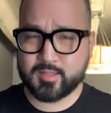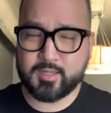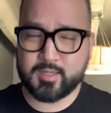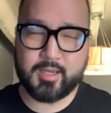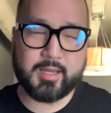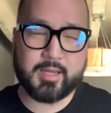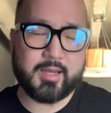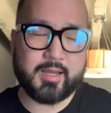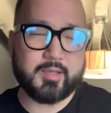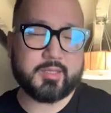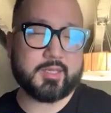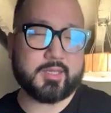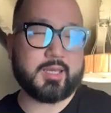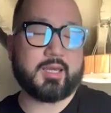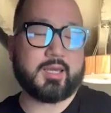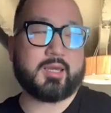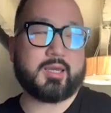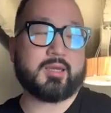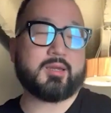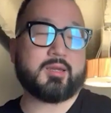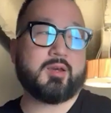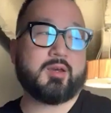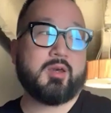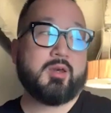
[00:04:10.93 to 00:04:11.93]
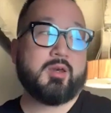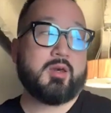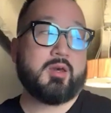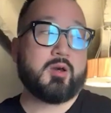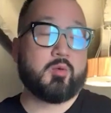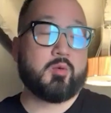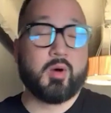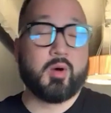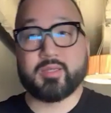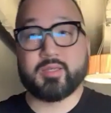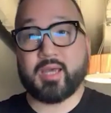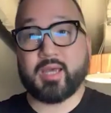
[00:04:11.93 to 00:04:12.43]
And I was like,
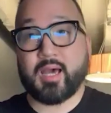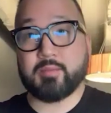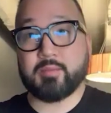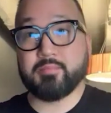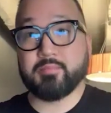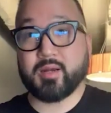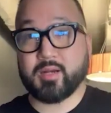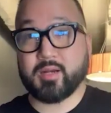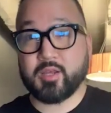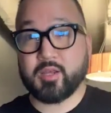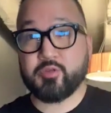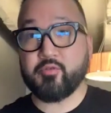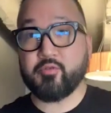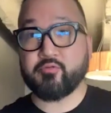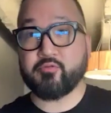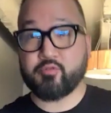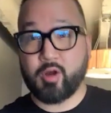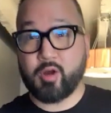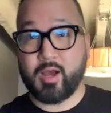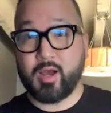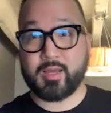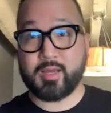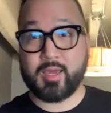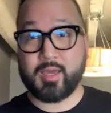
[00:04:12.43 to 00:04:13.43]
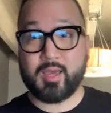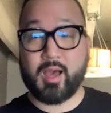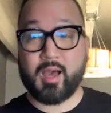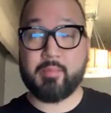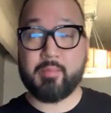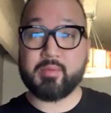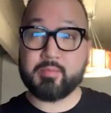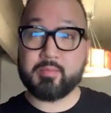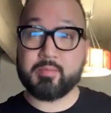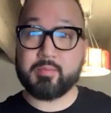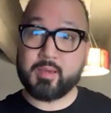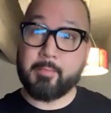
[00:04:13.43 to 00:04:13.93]
well, Dad, Monday through Friday, I'm going
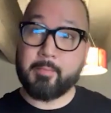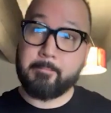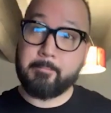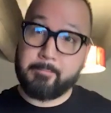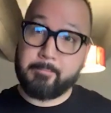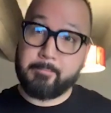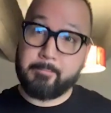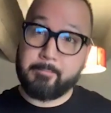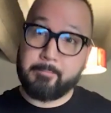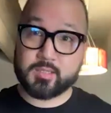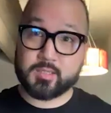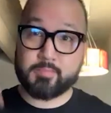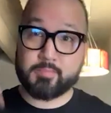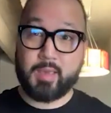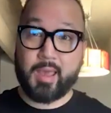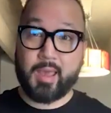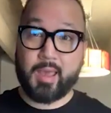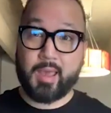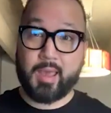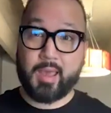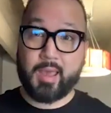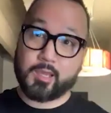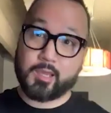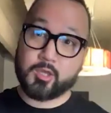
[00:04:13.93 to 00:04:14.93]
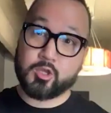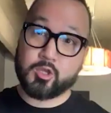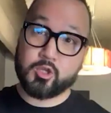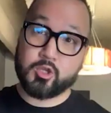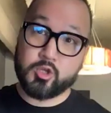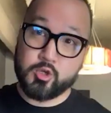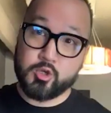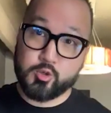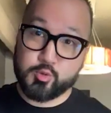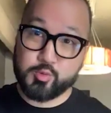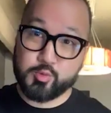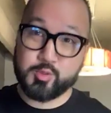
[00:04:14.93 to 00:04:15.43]
to be a businessman like
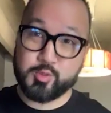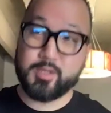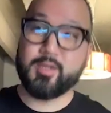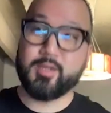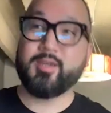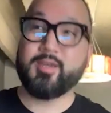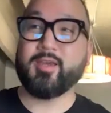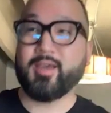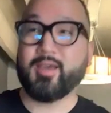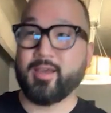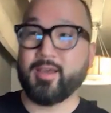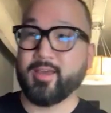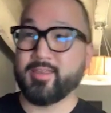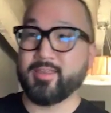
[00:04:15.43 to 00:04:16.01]
you. And then